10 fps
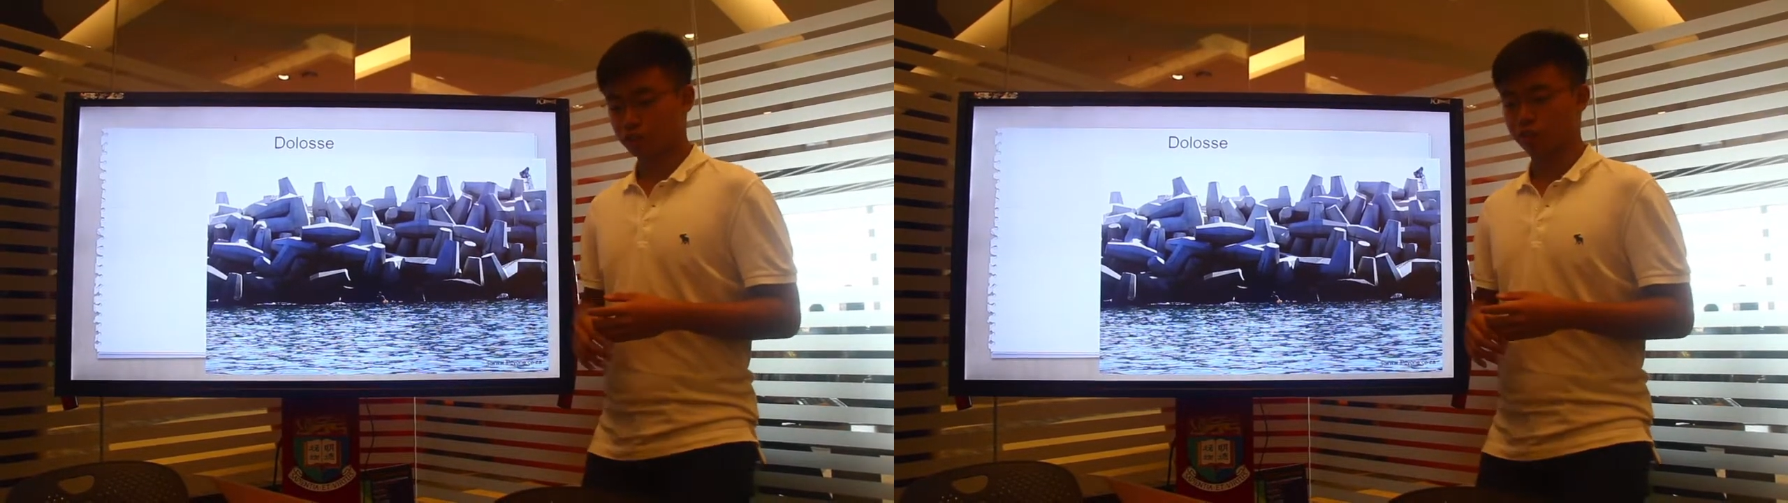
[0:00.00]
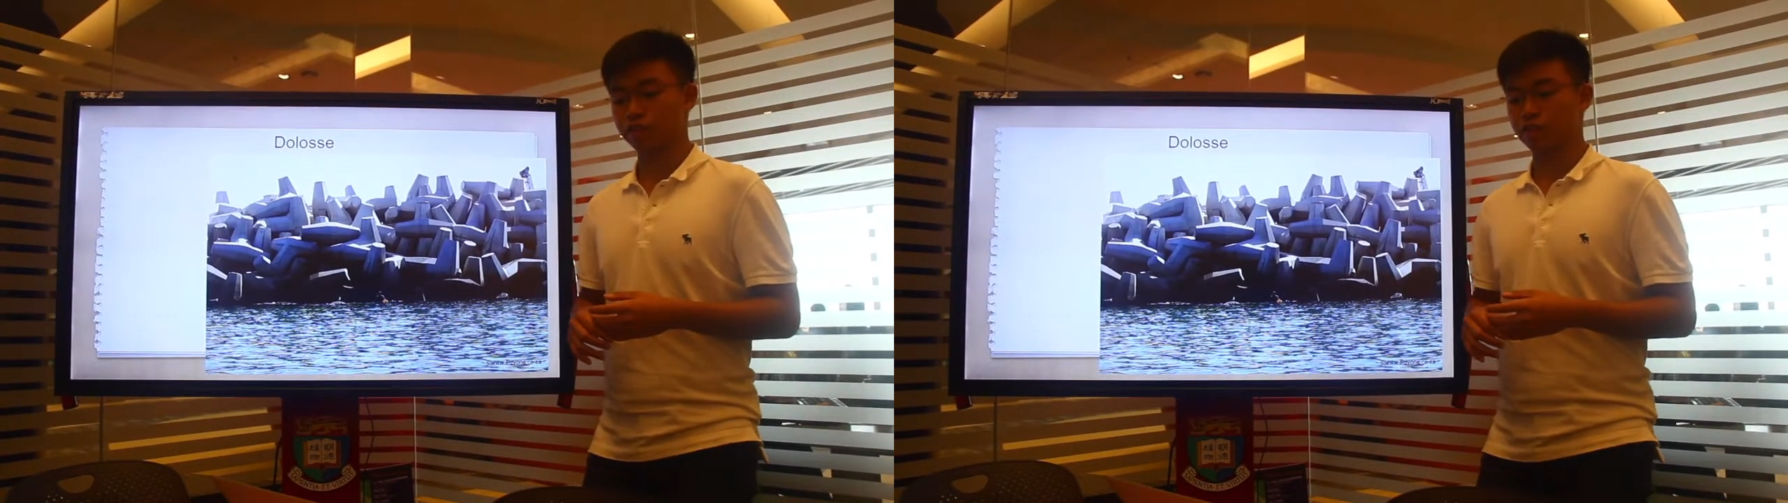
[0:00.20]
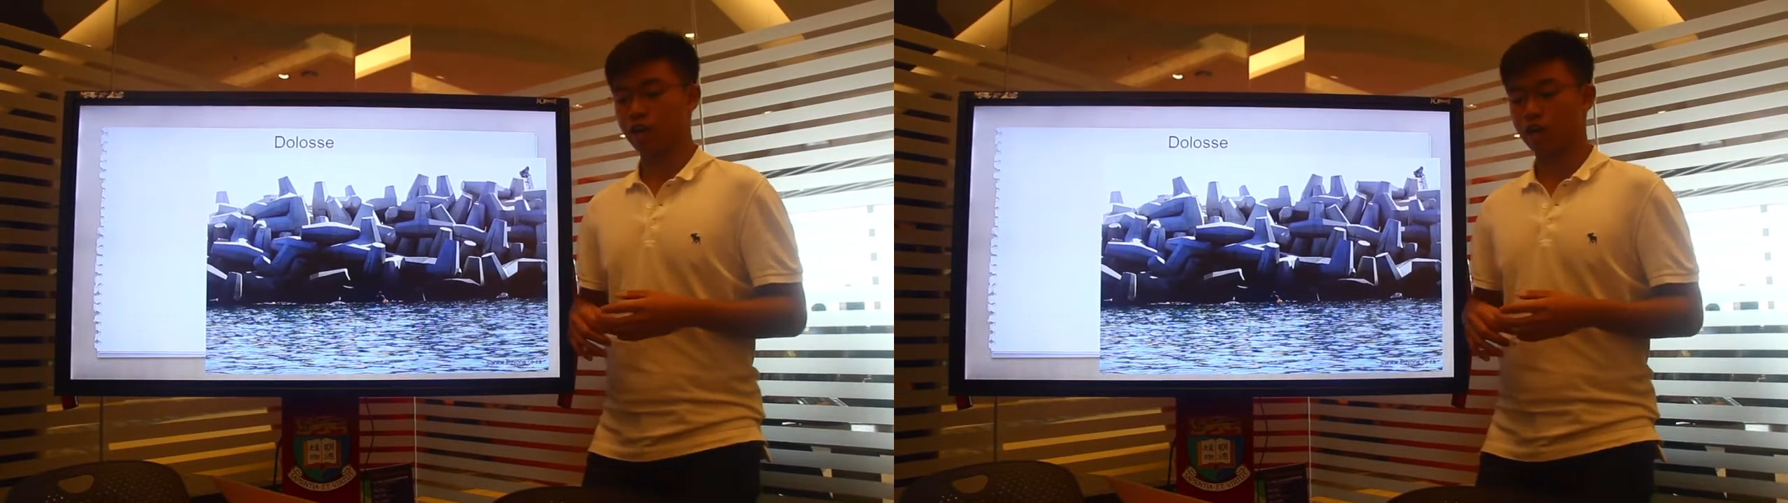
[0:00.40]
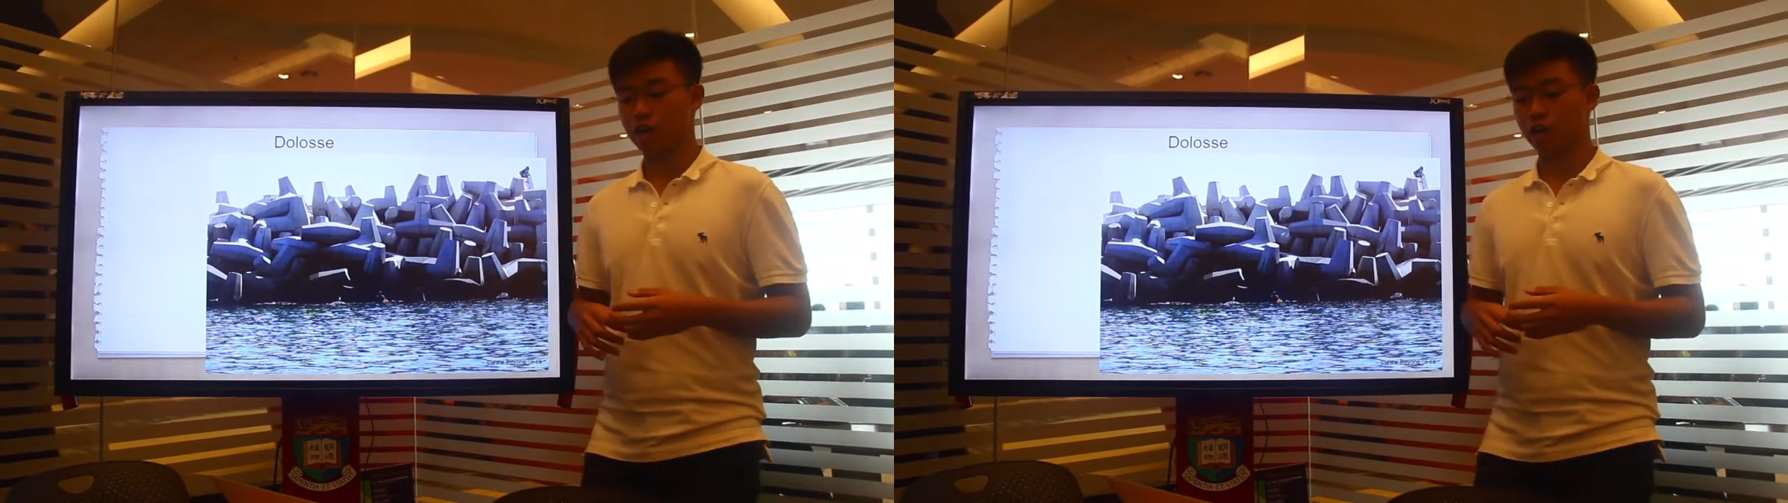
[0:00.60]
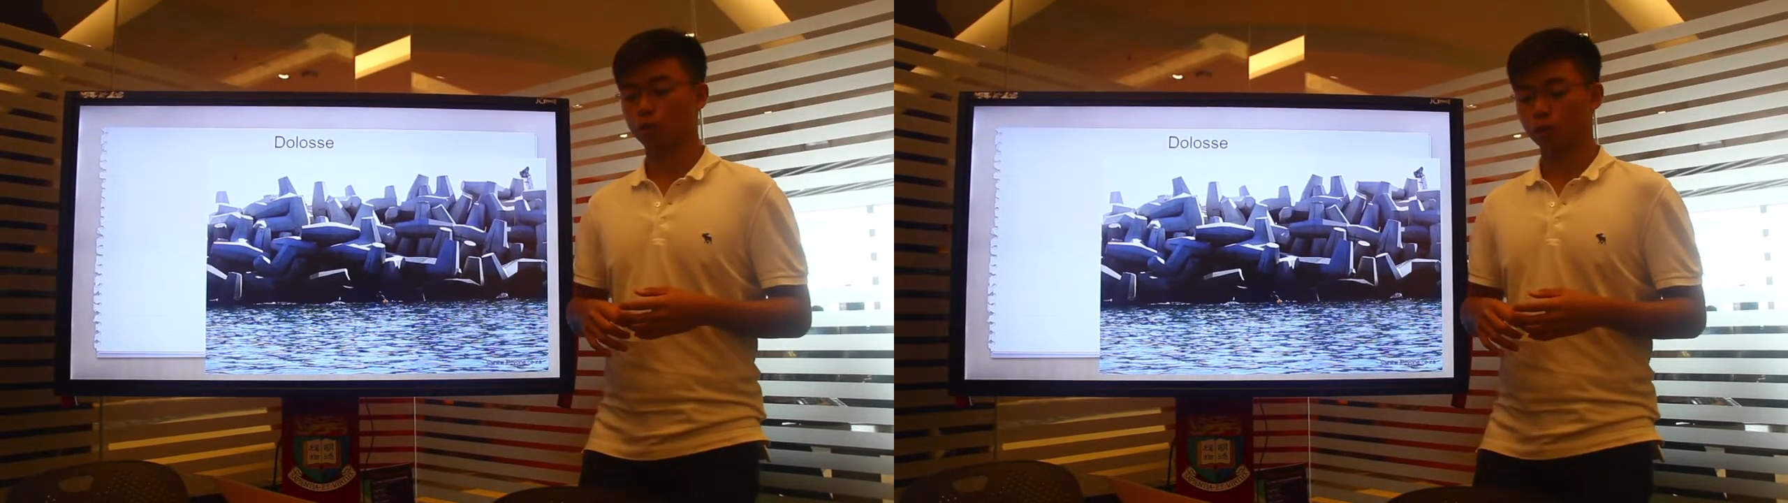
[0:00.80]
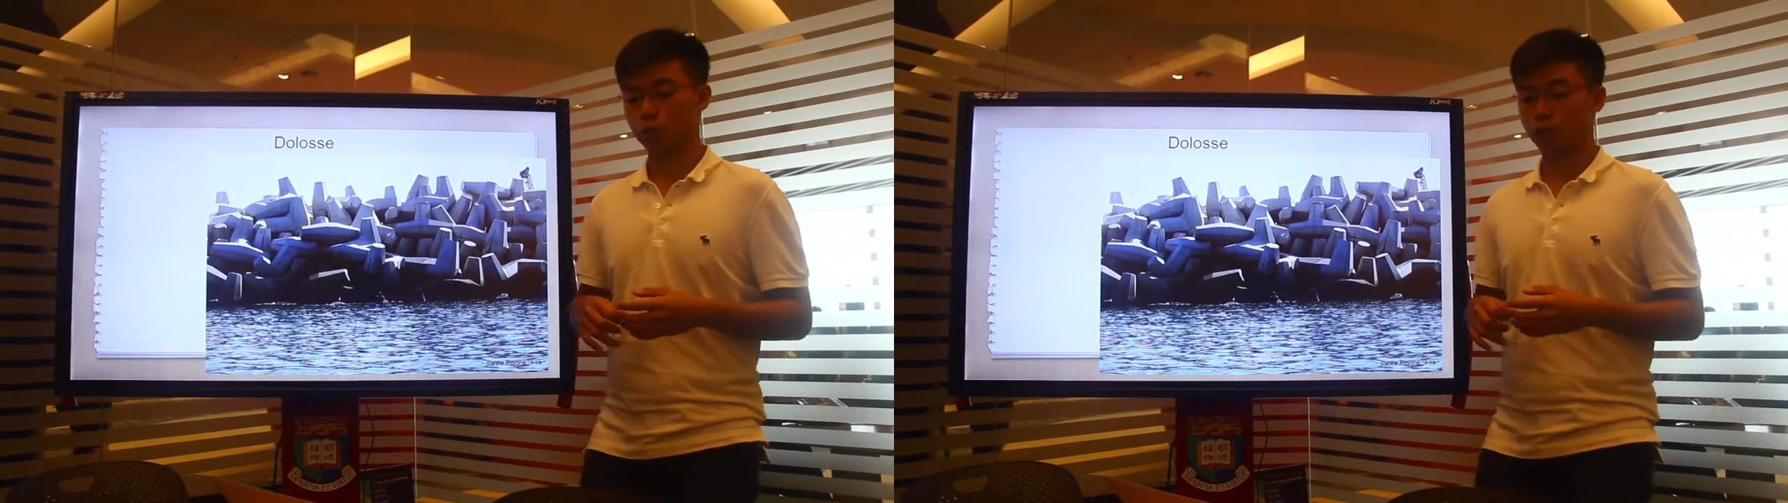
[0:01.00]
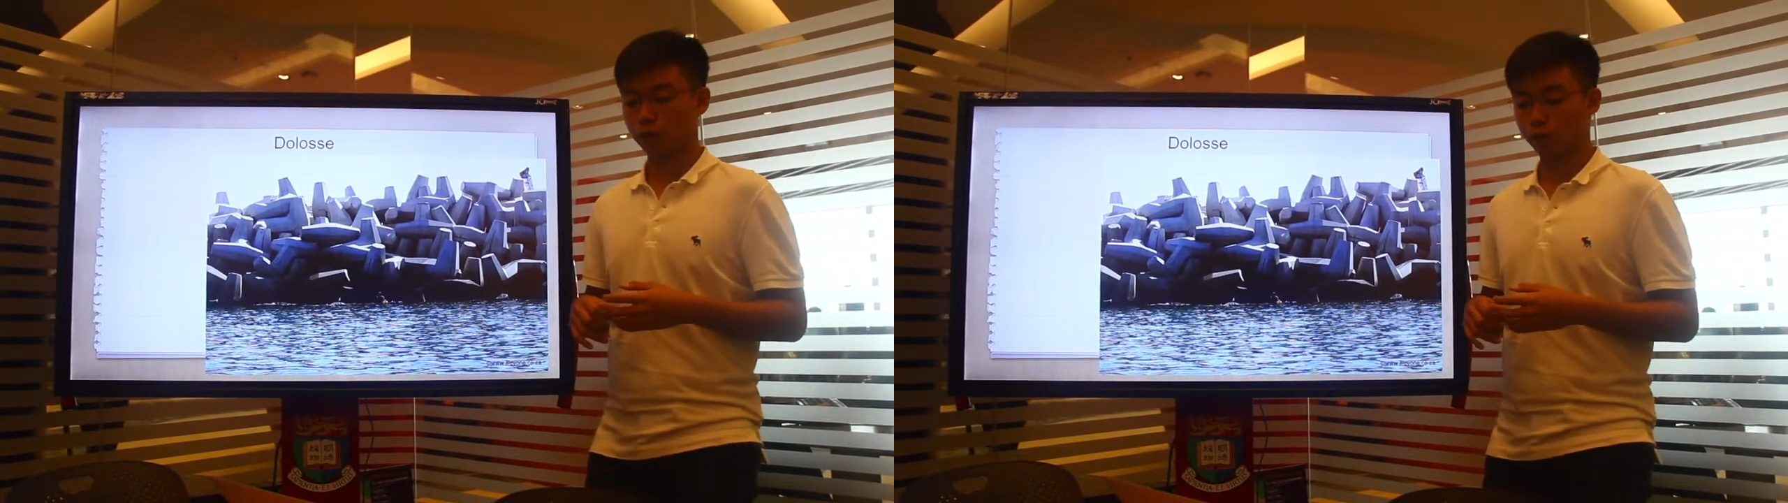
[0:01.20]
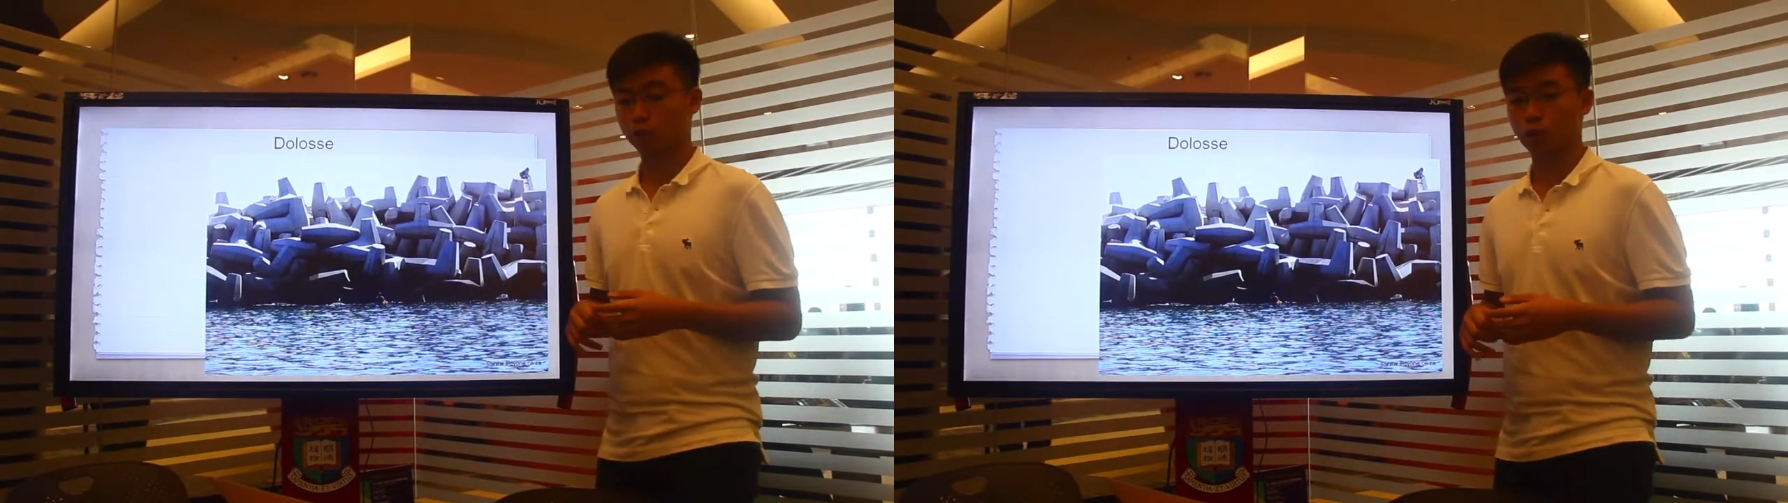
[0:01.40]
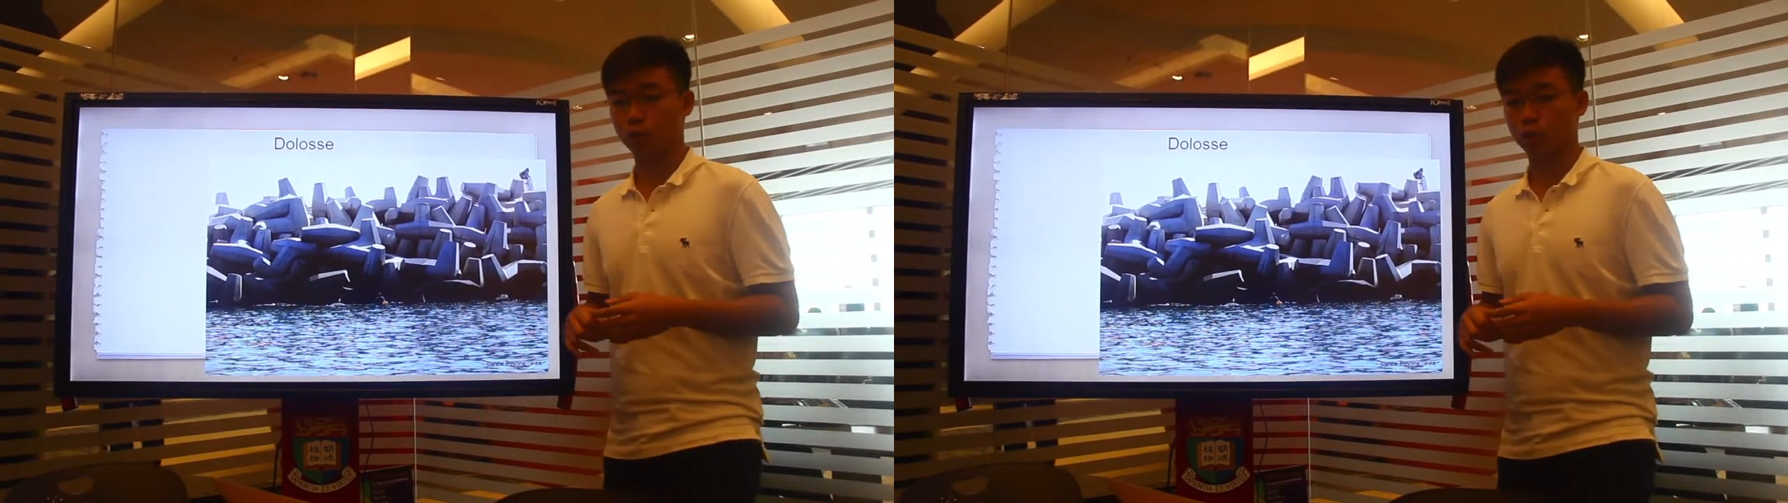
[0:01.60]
is required